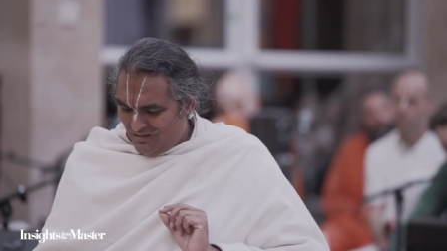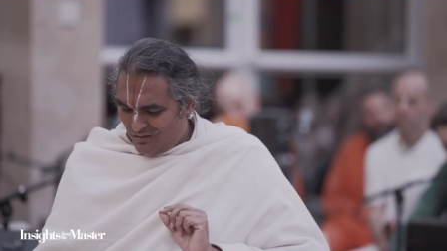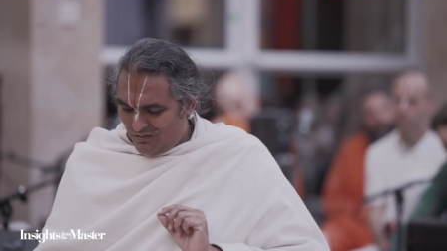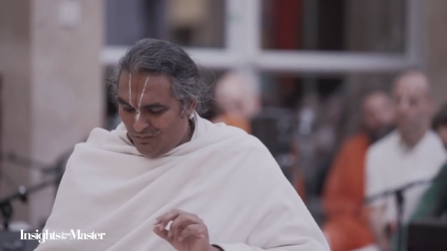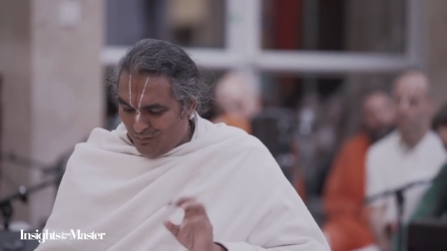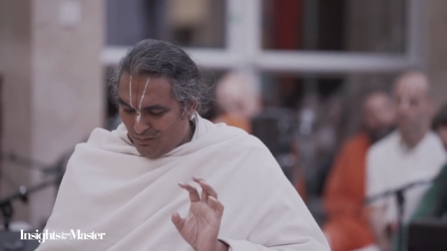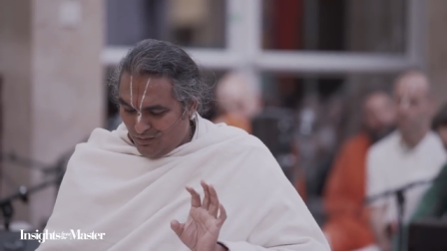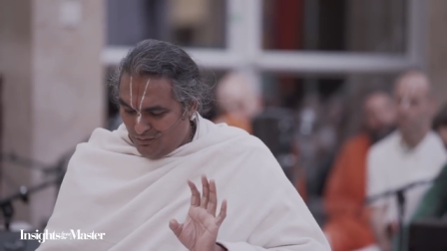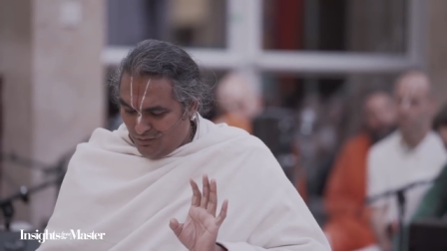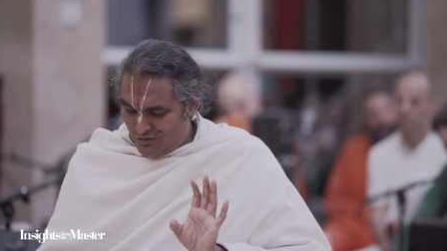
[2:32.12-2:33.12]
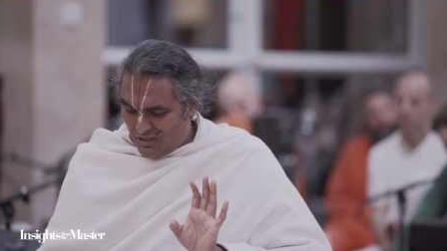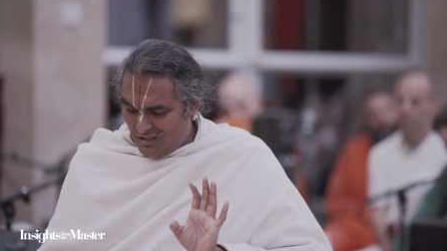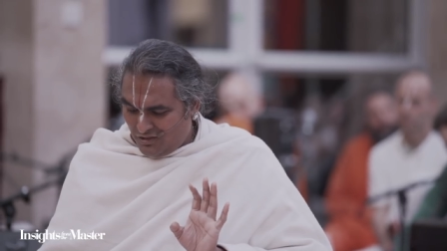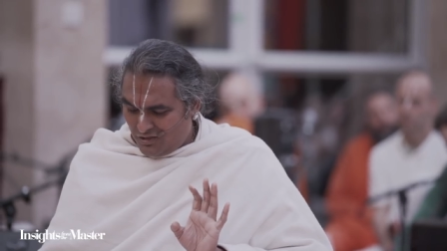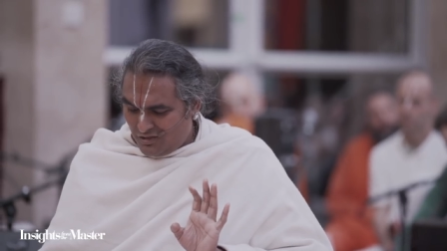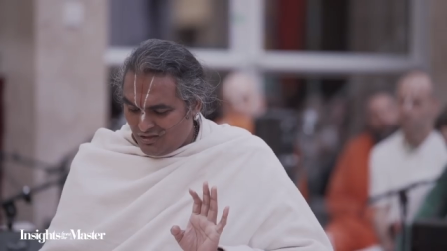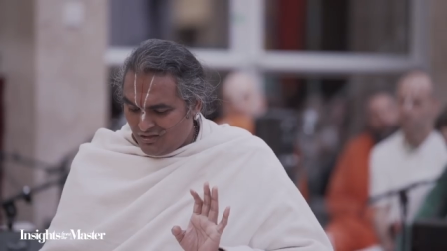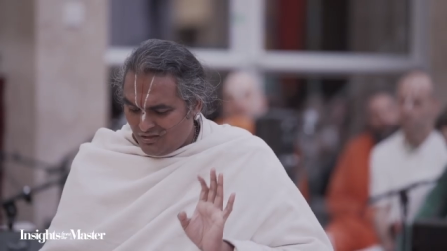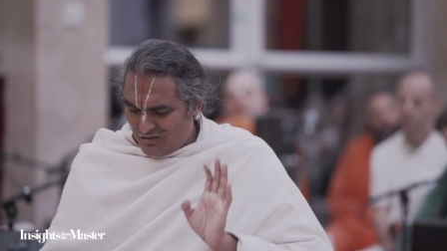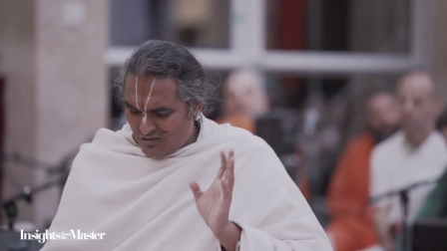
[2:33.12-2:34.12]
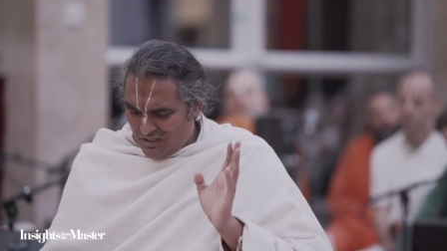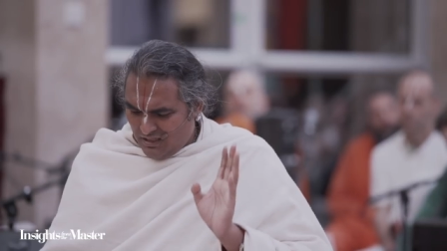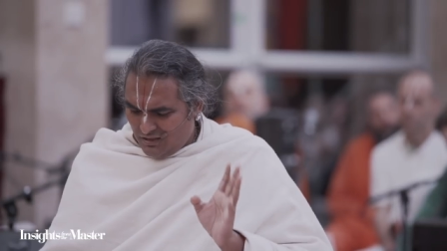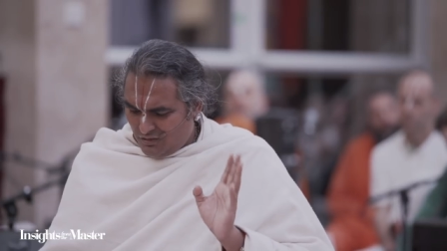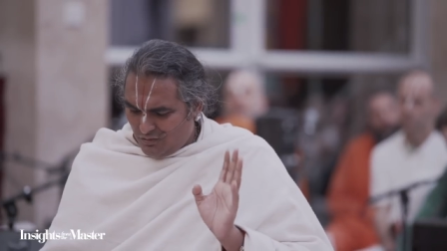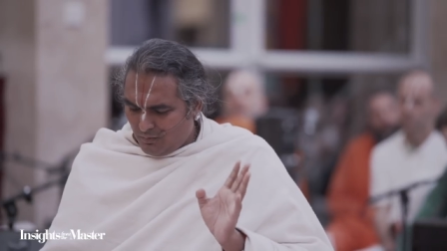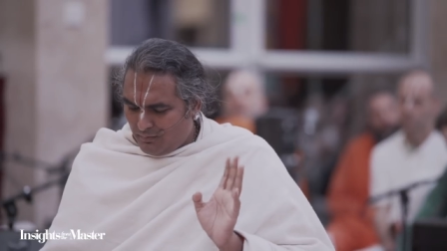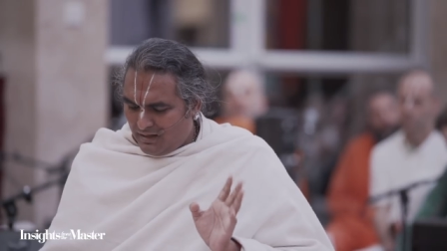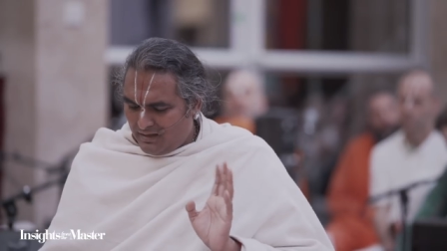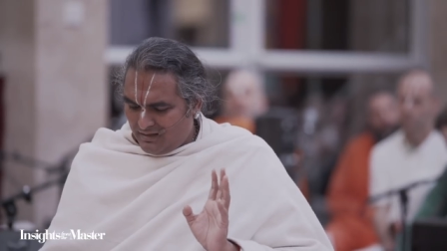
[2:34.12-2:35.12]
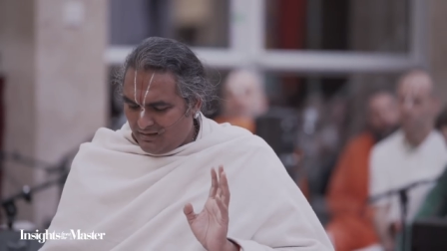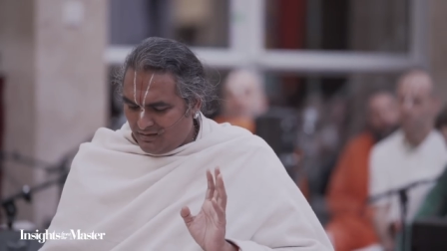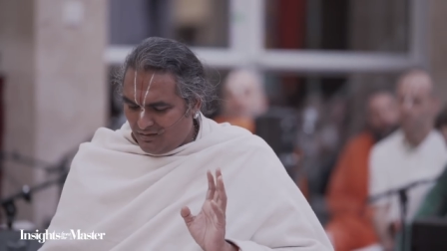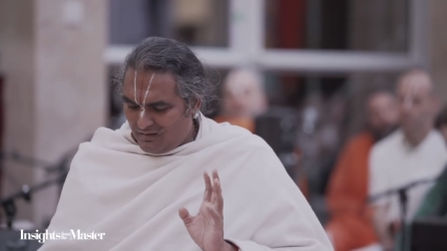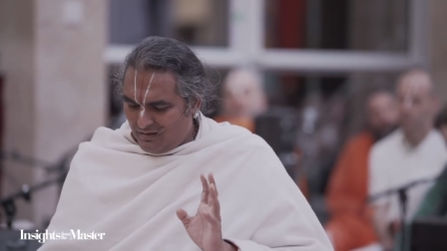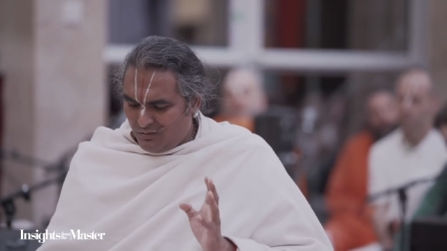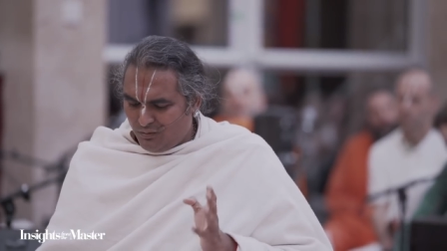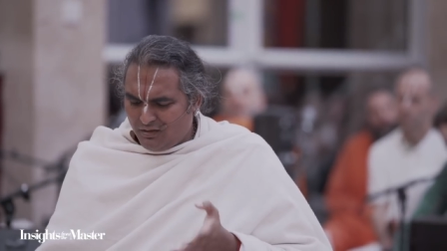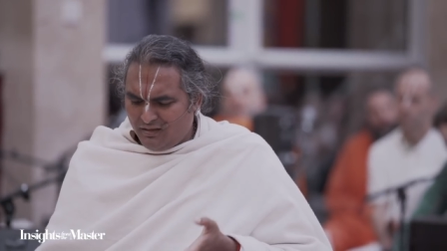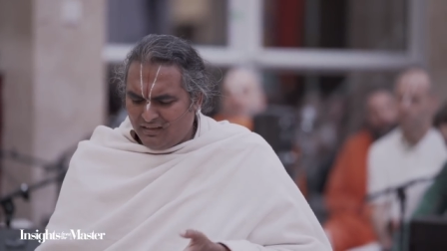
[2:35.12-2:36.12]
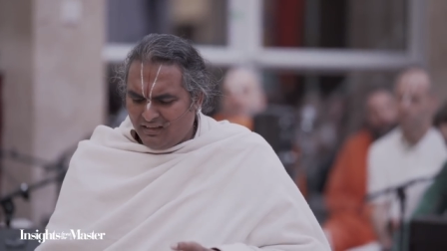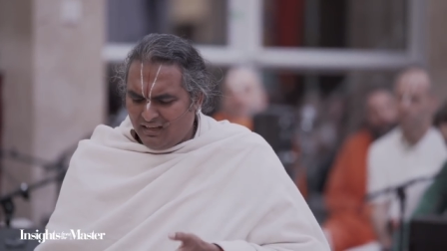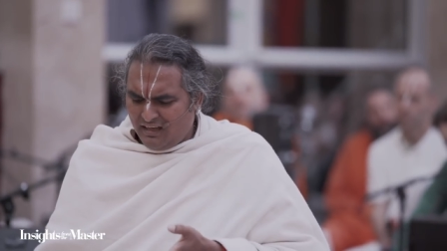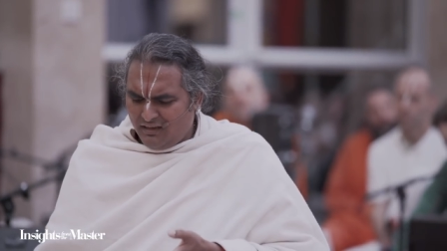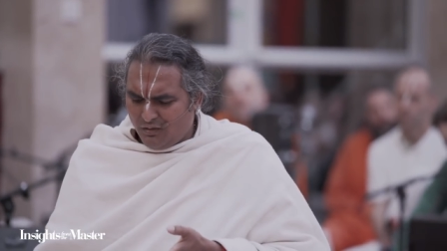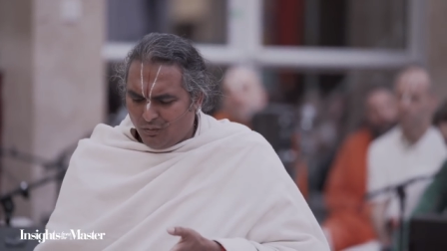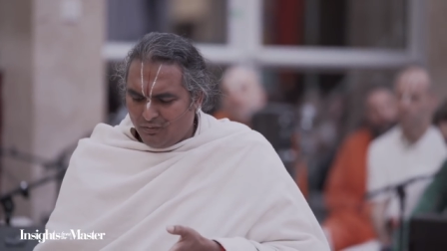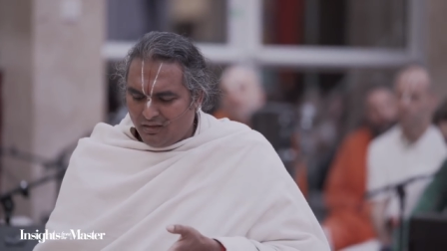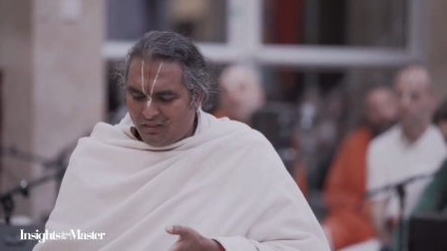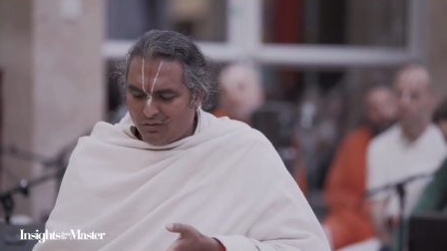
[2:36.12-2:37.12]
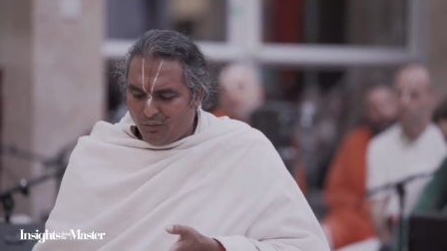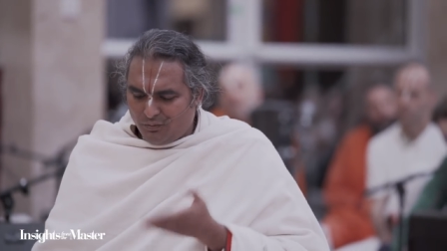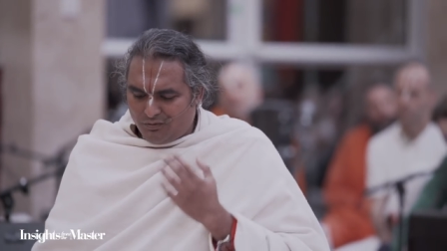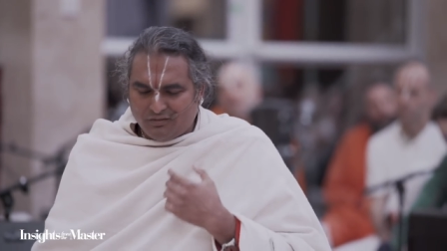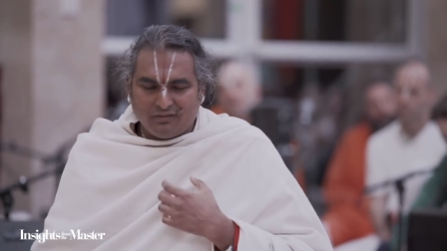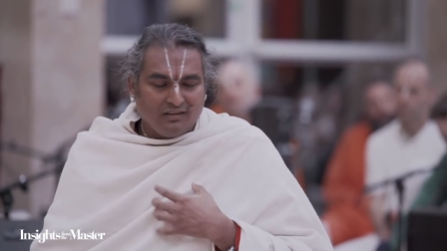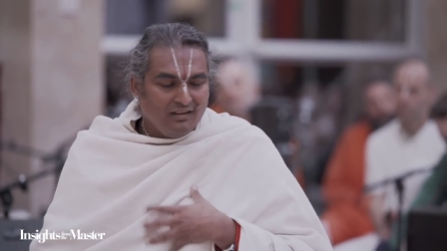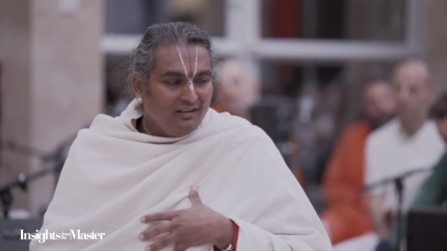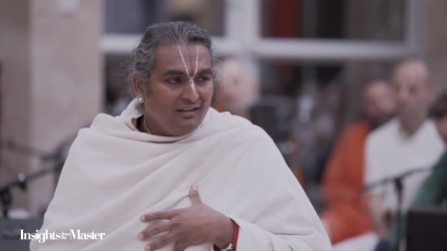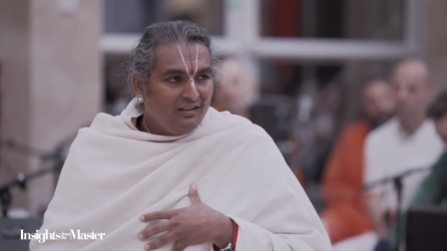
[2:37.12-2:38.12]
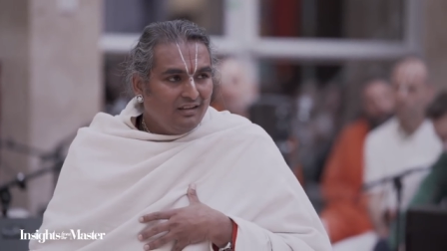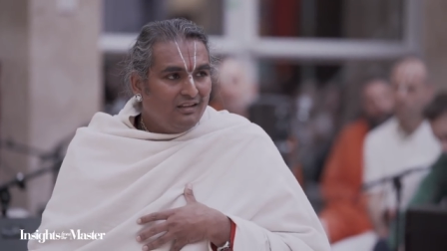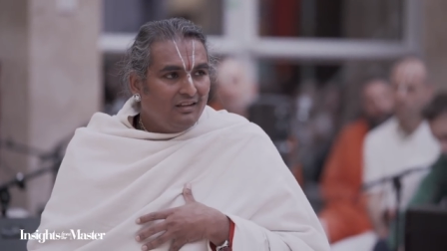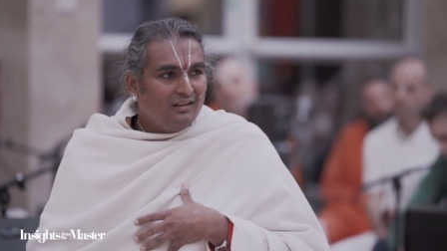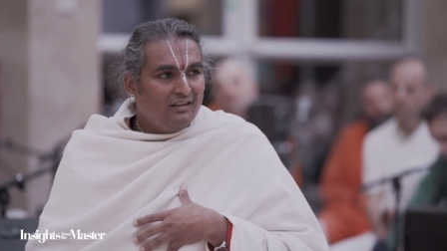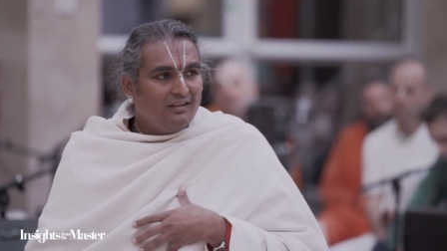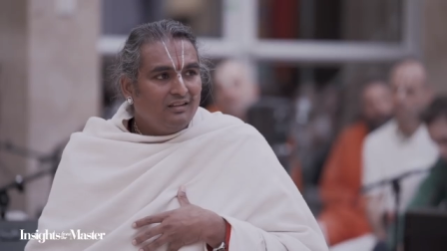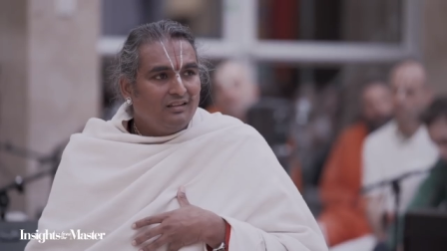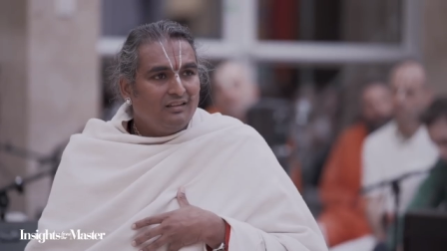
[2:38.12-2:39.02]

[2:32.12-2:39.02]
So if you want to change, change your mind, you see. Don't entertain all these thoughts, you know.